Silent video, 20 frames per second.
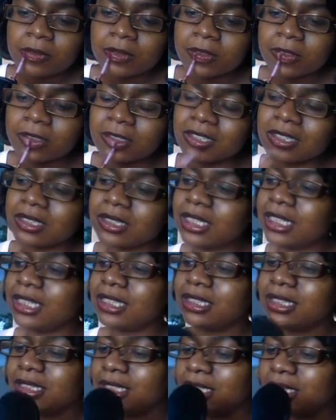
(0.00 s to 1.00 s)
because
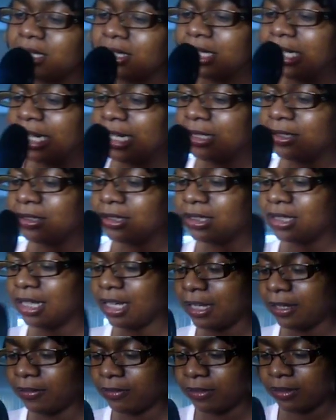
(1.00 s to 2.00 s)
this and this together is
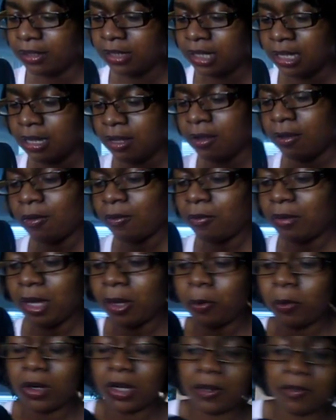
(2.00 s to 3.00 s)
like like
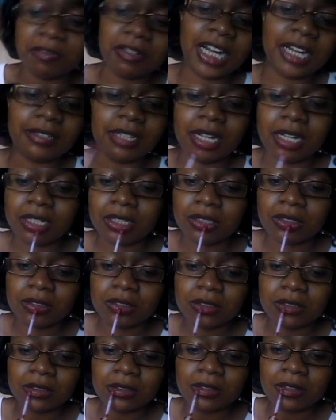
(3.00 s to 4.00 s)
what five dollars